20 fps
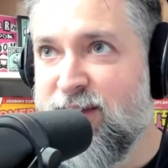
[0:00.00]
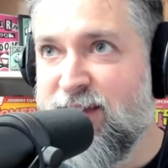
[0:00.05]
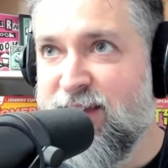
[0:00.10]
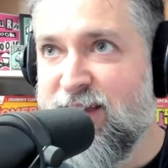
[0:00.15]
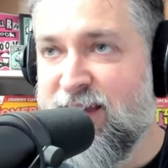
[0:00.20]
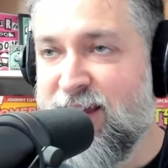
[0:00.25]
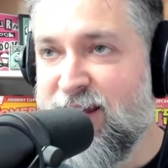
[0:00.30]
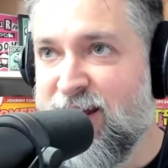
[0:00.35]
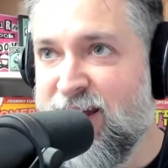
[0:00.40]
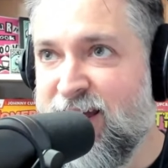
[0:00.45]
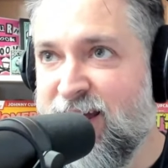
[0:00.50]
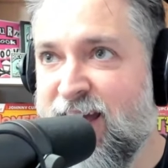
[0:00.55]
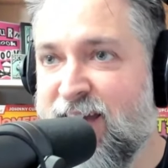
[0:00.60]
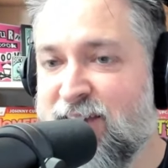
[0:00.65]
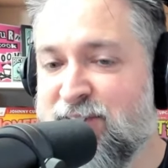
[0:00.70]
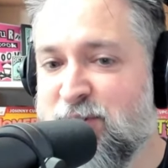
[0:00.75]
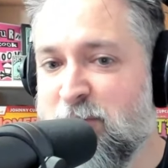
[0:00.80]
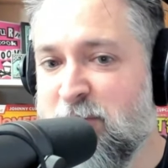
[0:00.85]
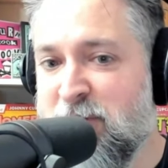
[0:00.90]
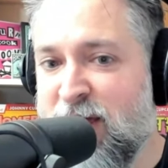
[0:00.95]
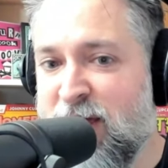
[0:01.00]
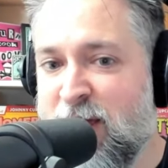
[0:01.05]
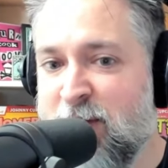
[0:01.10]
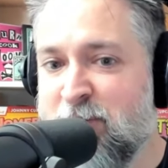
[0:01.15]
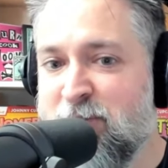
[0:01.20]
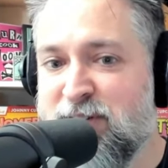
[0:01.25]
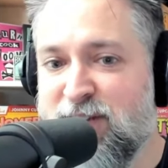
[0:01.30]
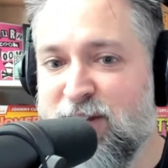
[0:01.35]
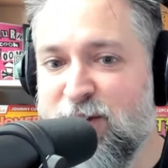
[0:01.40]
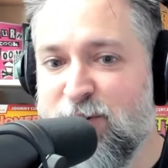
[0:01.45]
and I asked them to
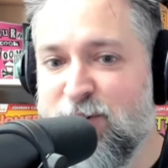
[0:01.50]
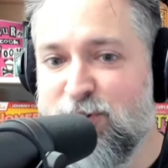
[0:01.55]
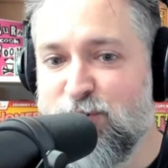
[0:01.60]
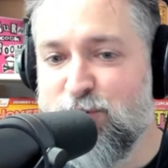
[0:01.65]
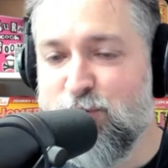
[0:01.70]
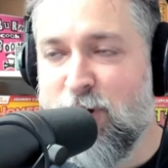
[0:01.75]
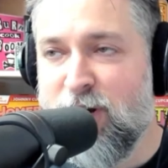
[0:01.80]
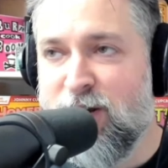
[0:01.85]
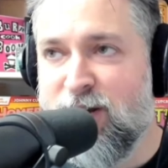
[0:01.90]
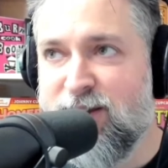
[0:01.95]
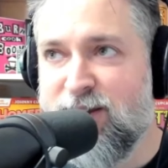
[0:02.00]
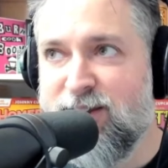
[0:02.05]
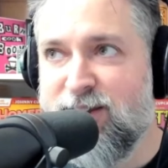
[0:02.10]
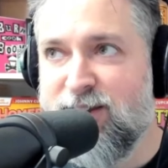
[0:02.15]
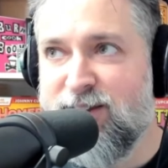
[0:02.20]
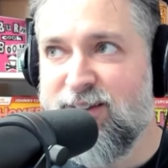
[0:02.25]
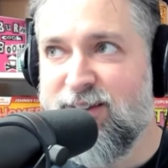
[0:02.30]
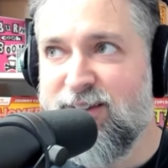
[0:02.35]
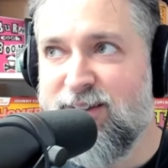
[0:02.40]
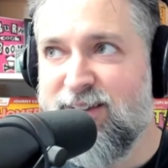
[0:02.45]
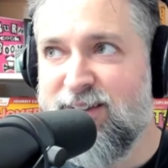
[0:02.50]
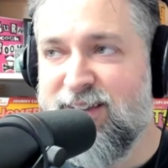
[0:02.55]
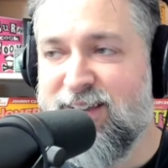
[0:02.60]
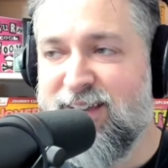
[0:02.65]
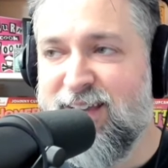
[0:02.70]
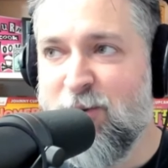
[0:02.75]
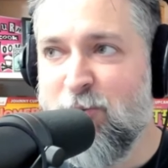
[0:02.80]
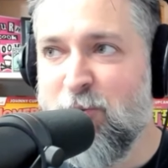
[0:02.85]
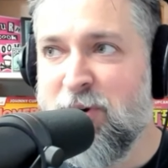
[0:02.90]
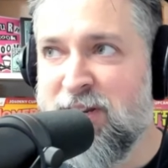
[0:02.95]
empty out the drink.
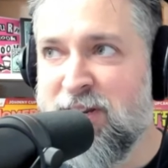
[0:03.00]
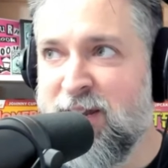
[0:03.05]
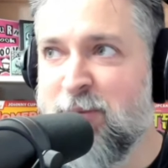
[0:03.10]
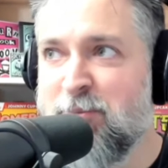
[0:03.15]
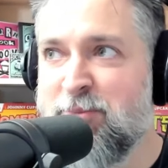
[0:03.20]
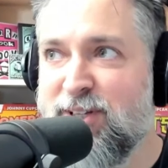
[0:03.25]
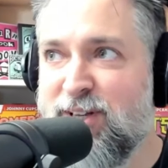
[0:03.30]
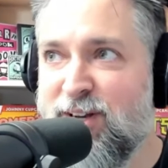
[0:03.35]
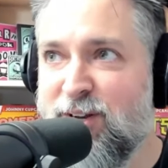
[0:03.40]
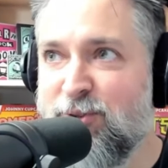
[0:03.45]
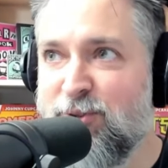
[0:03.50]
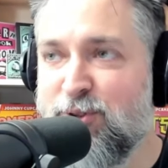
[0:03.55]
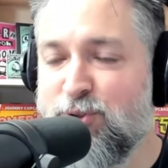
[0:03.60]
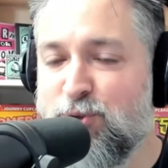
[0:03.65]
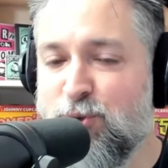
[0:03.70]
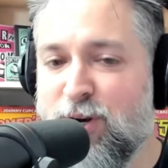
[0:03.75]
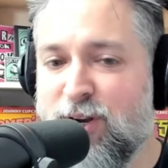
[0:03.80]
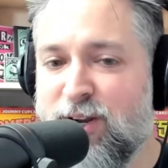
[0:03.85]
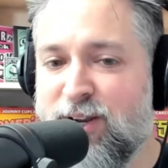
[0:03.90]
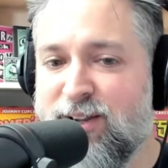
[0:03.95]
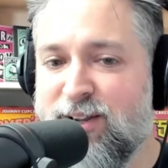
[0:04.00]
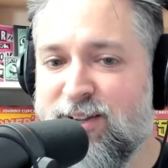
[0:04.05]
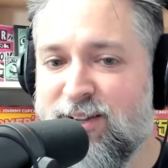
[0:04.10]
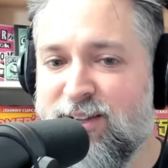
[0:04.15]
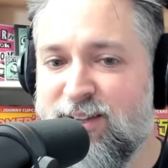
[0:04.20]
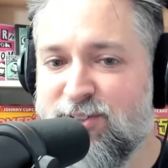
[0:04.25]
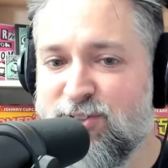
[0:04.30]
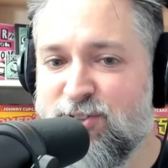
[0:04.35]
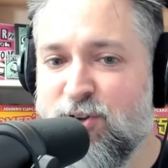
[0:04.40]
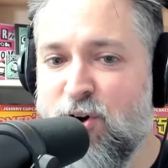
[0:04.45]
And when he emptied out the drink,
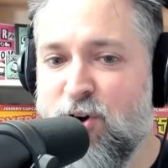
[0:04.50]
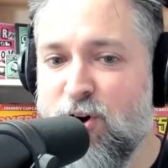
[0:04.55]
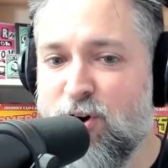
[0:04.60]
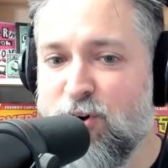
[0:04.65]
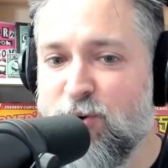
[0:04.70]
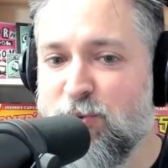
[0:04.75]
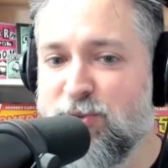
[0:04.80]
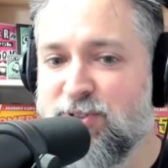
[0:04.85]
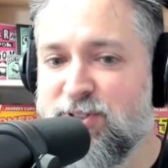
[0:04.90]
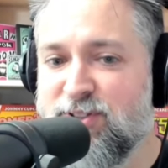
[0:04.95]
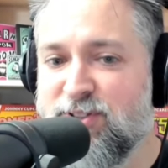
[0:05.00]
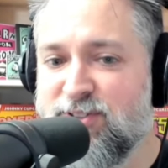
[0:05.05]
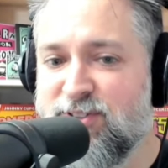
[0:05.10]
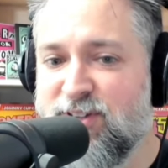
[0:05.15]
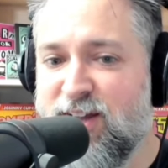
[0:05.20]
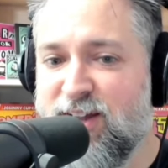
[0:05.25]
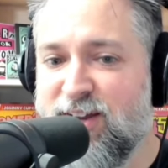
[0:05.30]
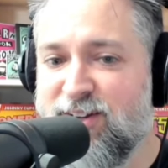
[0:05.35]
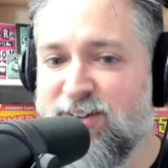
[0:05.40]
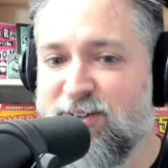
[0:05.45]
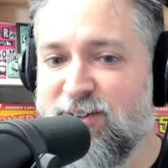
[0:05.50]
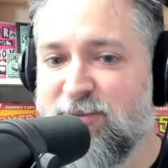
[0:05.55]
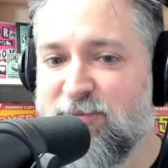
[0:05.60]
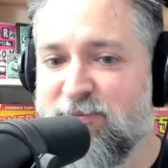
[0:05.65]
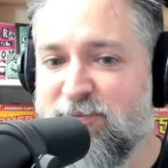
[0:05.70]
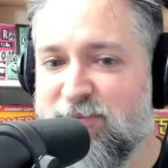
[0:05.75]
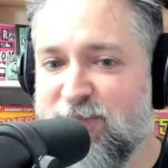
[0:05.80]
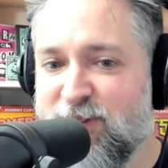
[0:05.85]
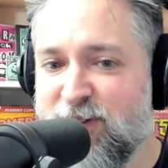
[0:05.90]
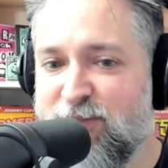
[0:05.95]
his card was inside
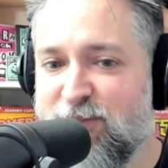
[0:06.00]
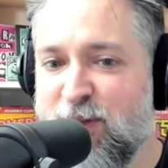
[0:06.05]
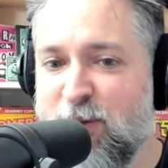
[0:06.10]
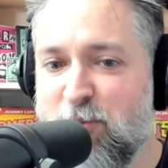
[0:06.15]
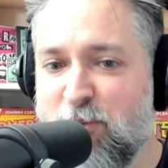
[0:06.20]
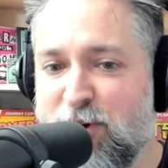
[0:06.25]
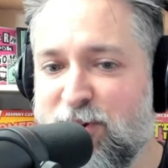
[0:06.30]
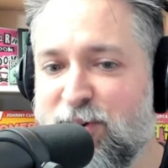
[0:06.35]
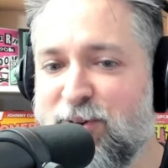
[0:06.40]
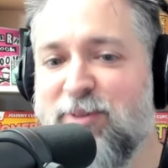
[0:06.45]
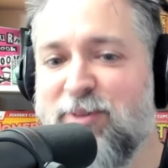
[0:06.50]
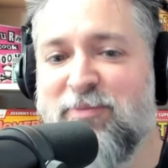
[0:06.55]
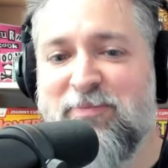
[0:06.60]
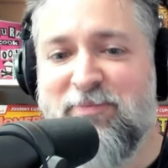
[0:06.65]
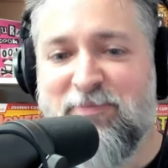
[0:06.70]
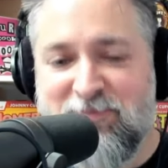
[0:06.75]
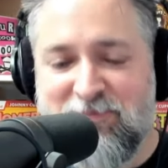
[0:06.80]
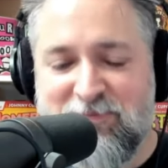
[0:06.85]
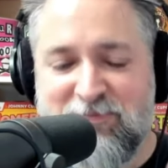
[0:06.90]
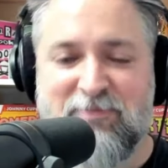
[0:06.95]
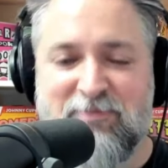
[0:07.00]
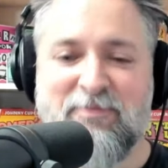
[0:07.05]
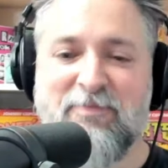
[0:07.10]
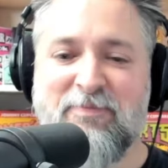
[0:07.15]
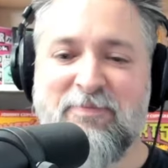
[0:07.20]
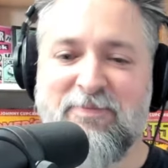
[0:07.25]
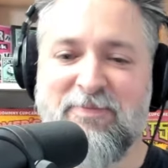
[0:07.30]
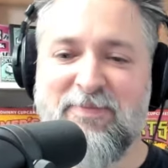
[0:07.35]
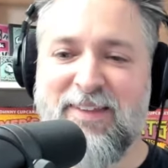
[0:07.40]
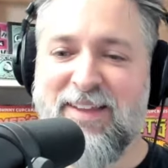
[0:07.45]
of that bottle.
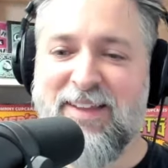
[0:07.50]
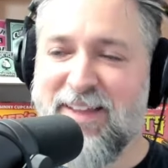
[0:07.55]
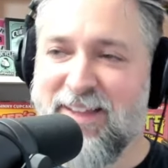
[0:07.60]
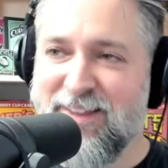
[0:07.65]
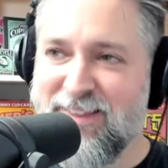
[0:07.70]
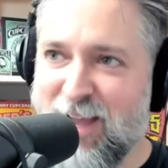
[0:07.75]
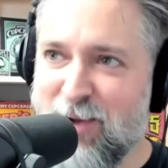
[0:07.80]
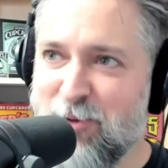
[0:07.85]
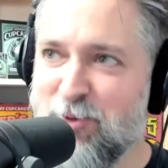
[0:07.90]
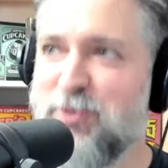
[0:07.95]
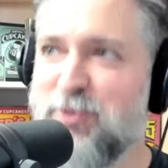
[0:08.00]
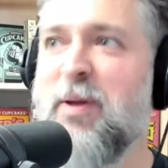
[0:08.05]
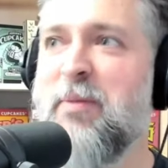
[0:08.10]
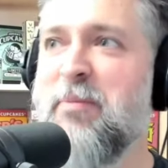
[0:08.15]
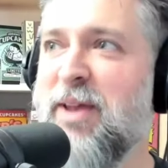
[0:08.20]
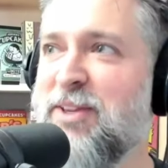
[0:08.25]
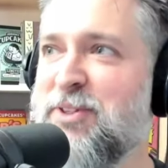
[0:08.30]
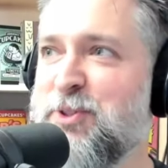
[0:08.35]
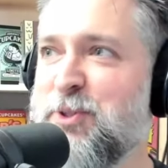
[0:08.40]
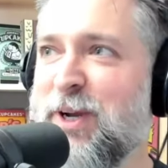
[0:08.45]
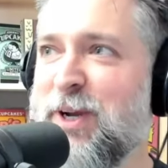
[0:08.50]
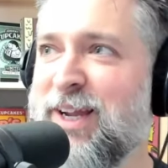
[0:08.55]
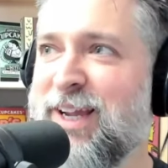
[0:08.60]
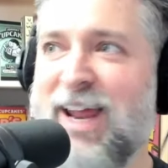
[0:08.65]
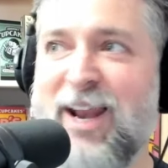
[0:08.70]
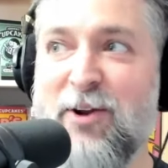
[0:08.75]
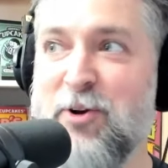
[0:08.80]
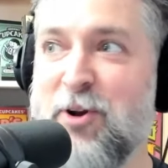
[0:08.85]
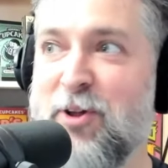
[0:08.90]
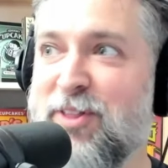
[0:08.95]
That was my best trick.
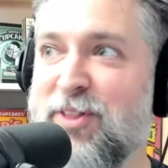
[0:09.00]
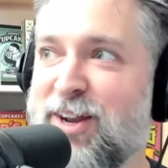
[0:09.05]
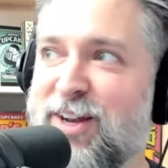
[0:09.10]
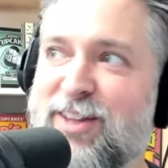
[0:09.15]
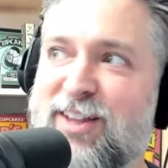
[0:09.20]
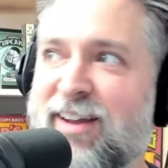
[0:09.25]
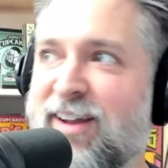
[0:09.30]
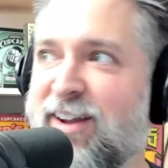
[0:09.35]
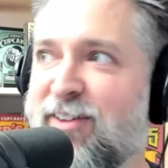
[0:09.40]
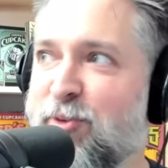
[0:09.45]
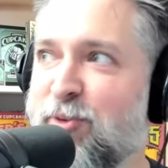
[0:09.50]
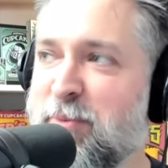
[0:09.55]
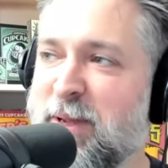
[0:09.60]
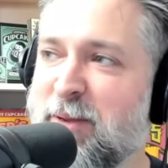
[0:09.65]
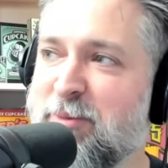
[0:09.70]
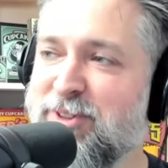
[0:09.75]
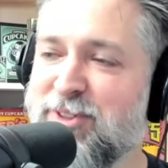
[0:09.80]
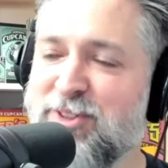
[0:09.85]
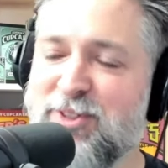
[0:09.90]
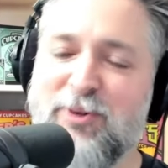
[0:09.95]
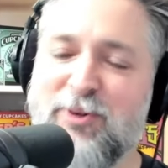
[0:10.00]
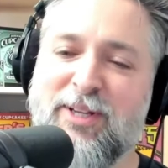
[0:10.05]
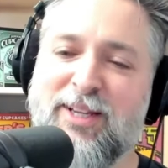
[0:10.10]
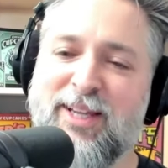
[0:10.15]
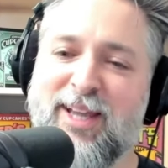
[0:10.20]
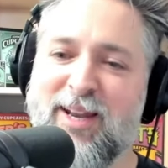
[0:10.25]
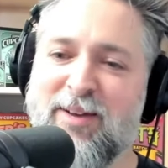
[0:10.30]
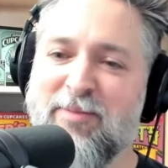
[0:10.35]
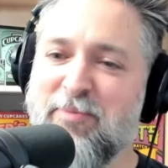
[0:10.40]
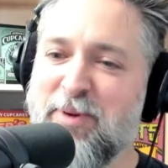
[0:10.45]
I don't know that I'll ever be able to do it
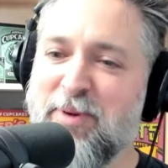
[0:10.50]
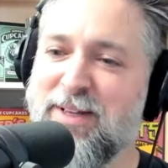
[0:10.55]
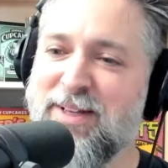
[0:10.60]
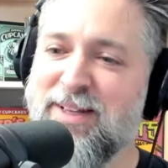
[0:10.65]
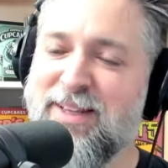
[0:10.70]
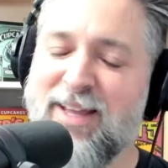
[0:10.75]
again, but